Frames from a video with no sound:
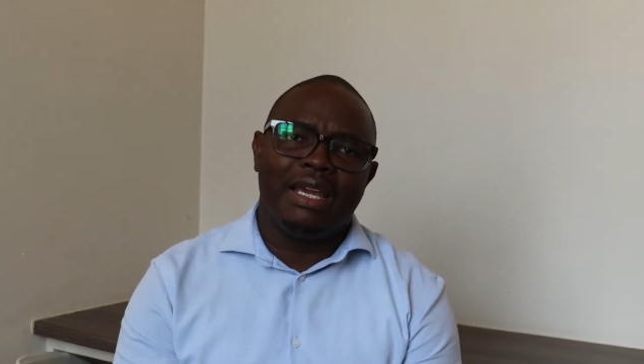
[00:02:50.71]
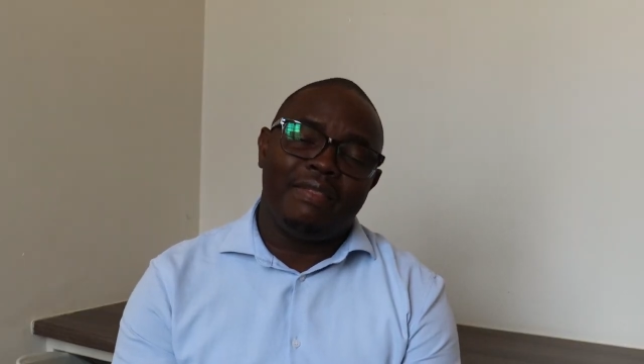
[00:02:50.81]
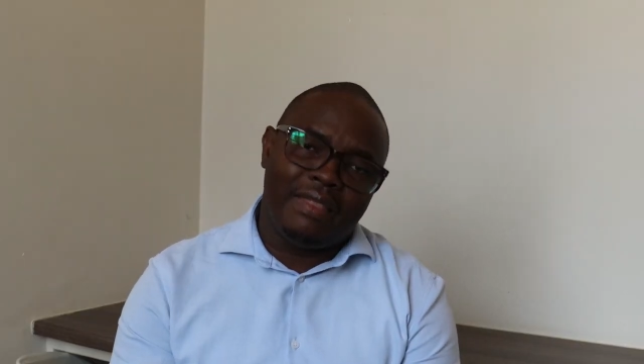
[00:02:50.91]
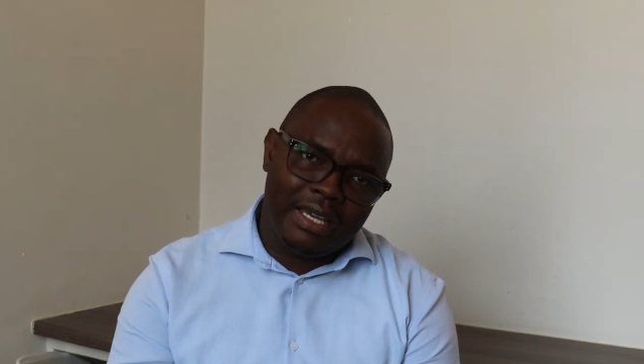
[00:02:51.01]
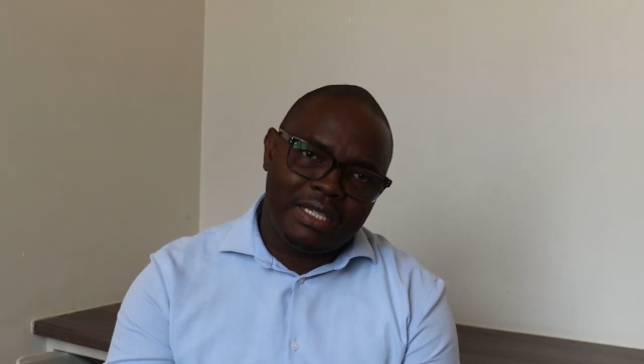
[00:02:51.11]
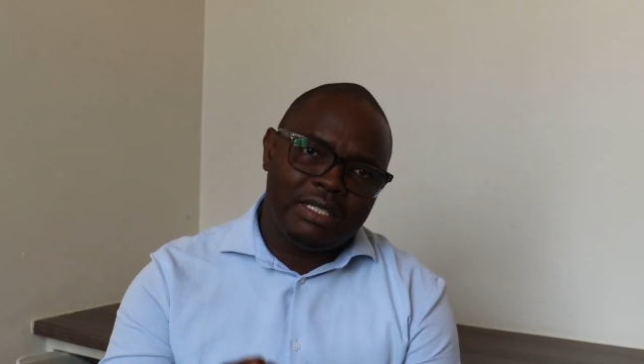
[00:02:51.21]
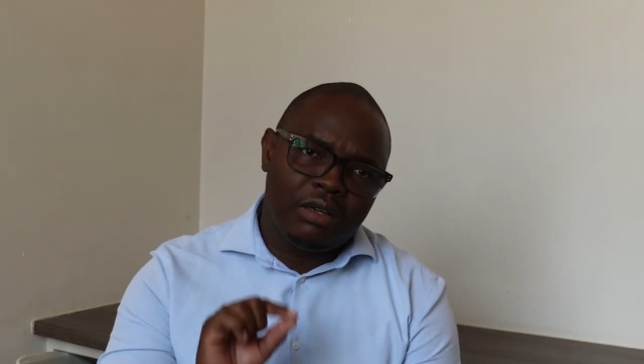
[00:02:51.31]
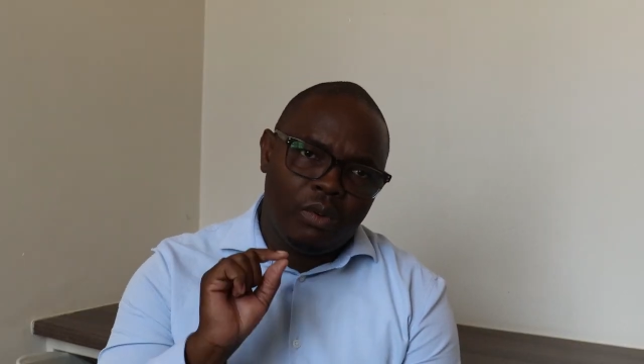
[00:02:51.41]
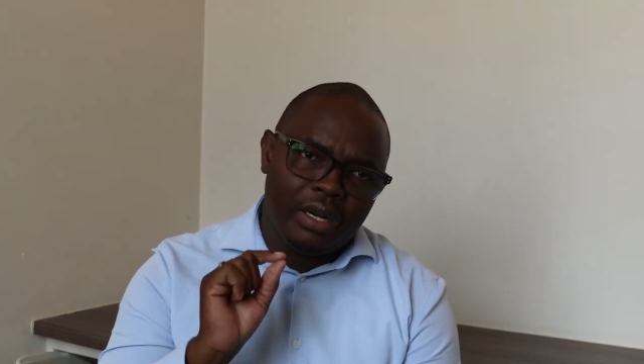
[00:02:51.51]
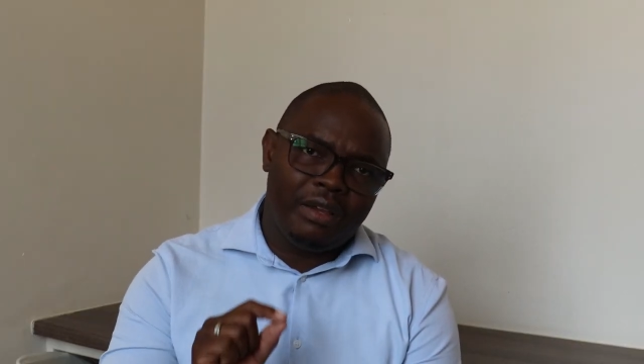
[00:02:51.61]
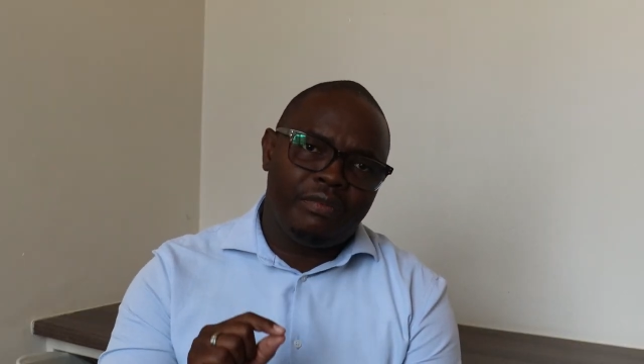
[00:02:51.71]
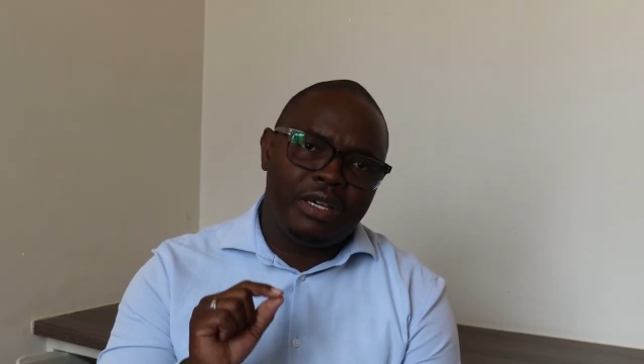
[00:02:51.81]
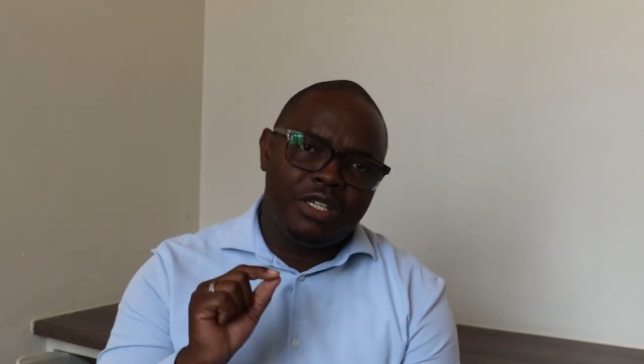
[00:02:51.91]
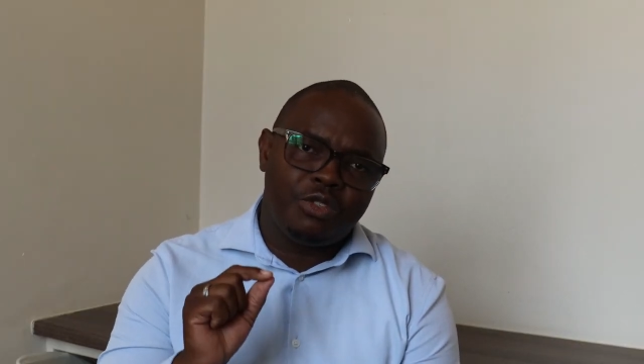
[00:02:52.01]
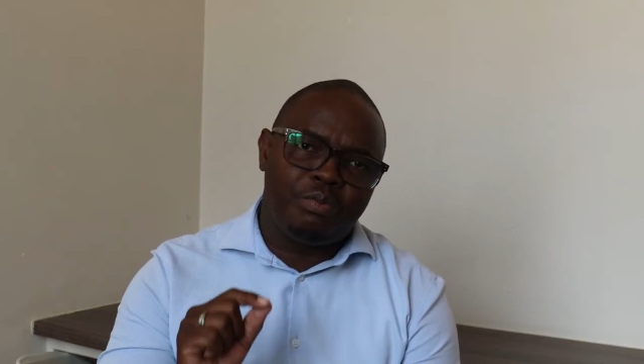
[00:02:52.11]
and that
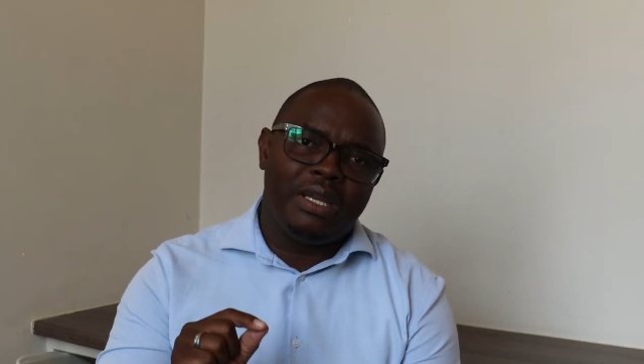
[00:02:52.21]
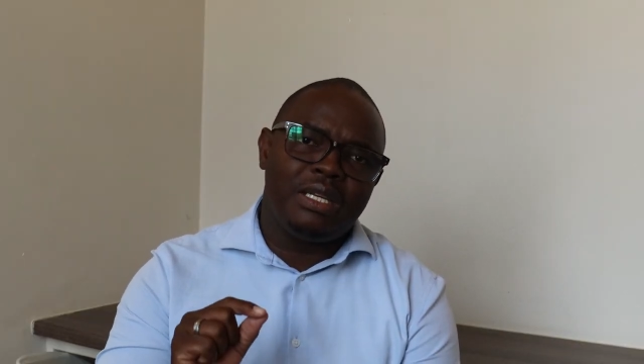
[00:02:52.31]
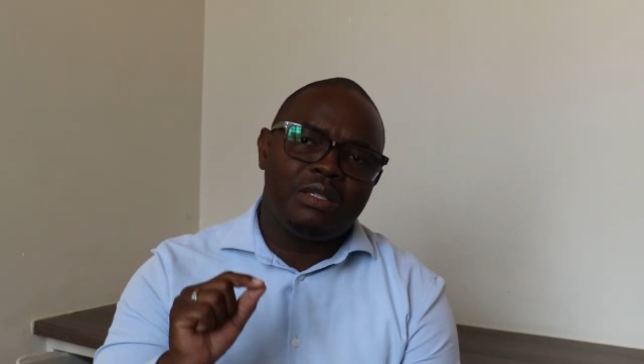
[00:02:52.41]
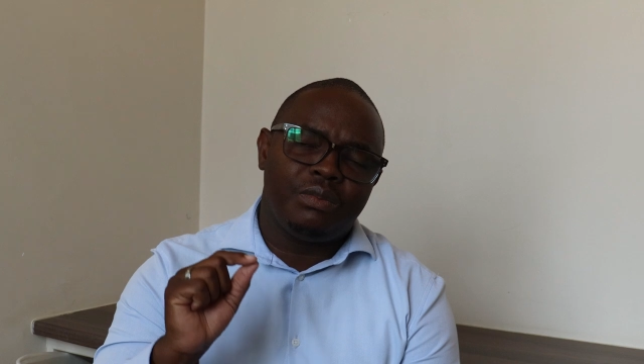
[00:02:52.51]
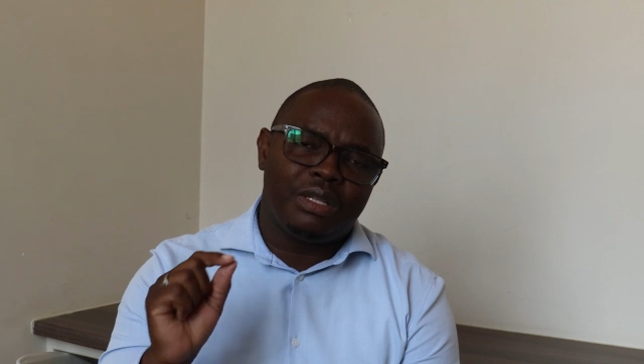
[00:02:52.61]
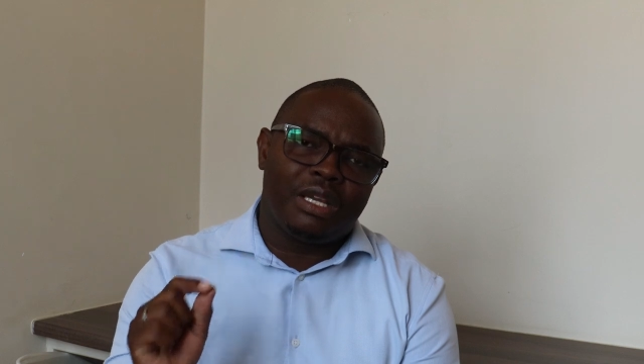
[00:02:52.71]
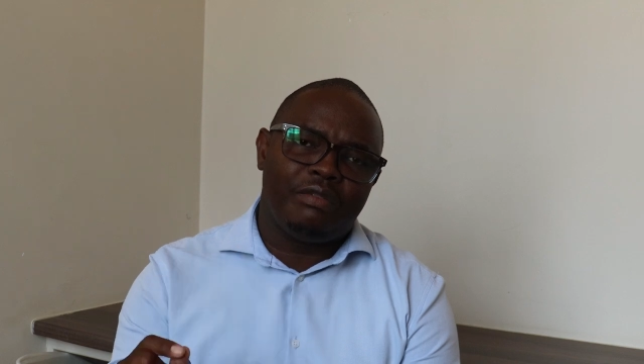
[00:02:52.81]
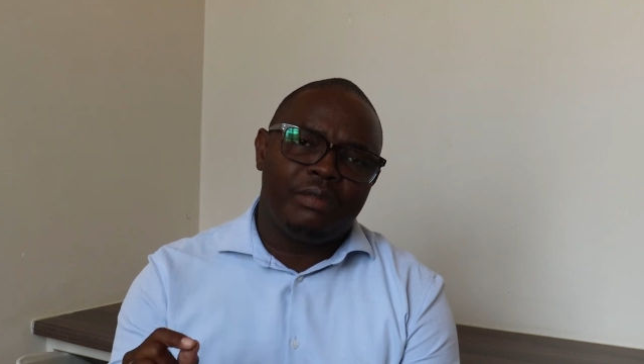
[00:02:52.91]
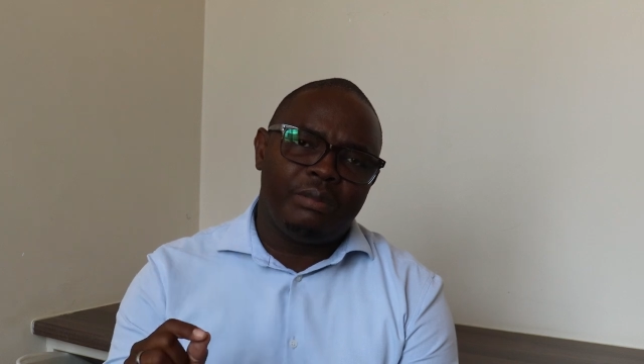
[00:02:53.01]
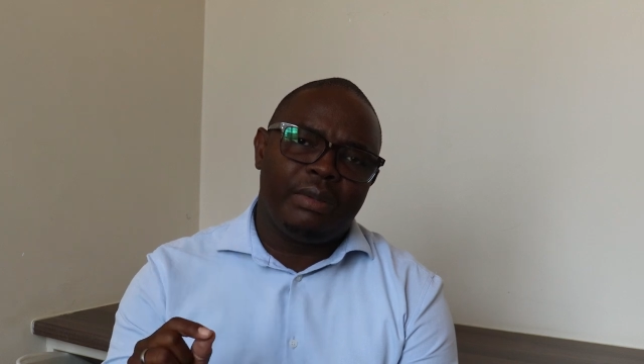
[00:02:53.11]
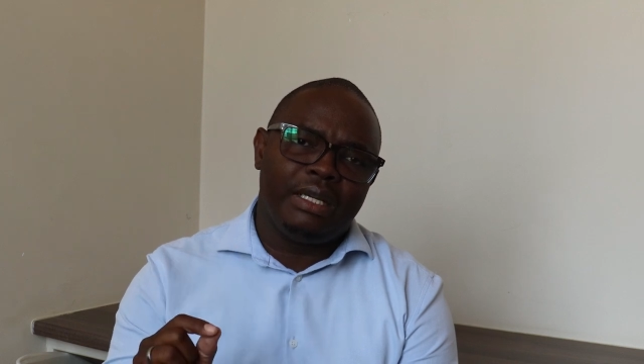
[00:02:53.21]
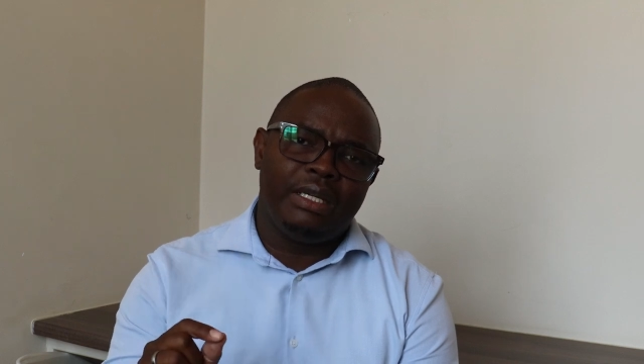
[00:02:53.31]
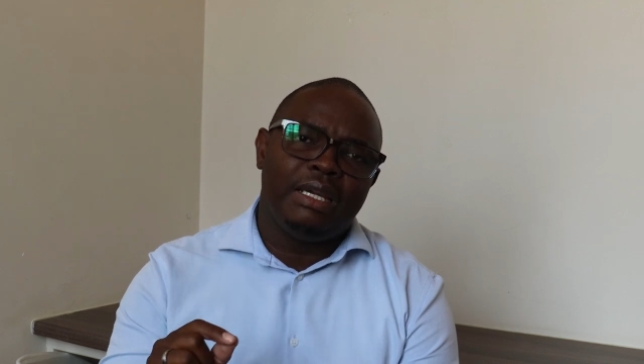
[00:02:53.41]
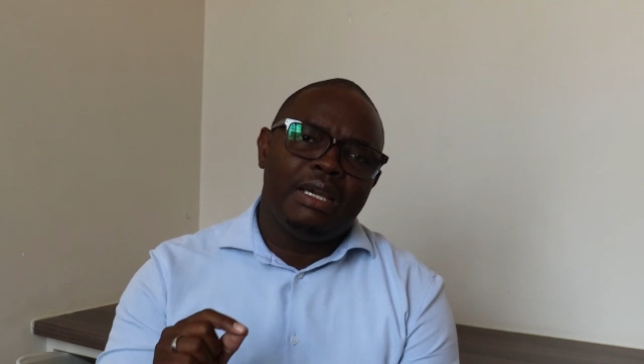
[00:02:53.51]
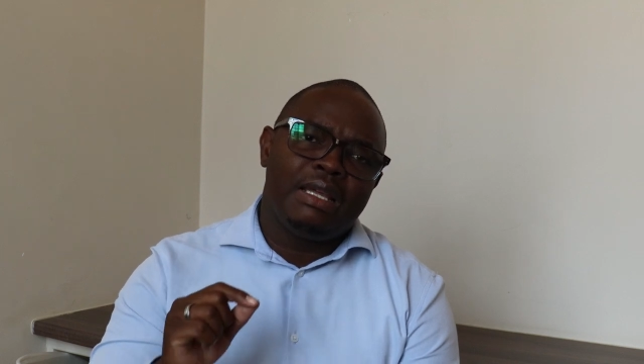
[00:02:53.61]
whatever is spent with government
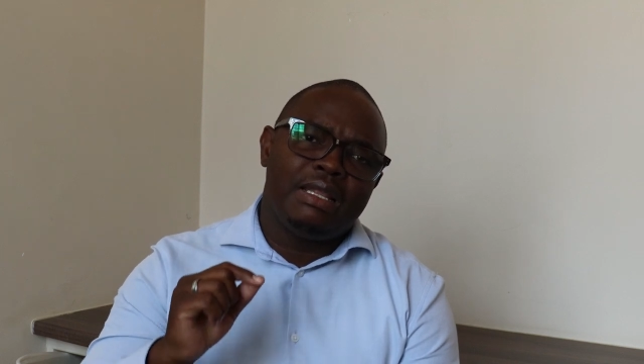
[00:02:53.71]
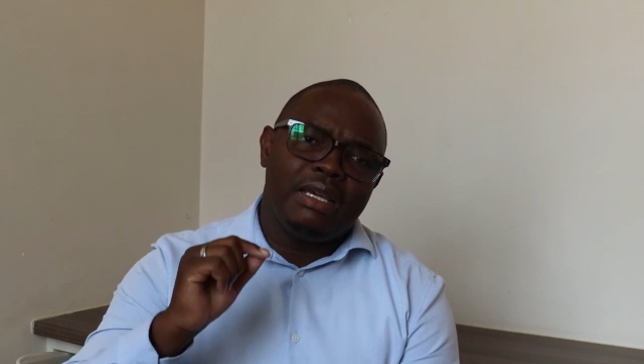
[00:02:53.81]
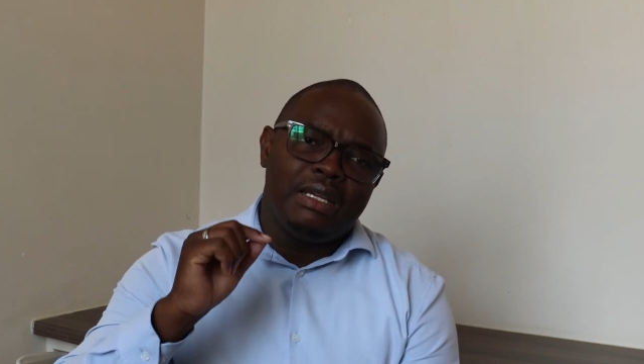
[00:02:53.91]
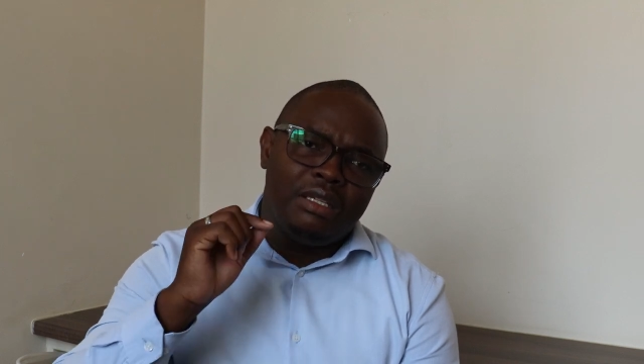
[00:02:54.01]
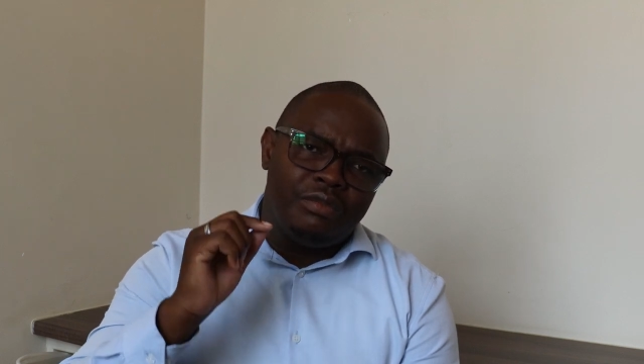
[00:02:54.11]
money then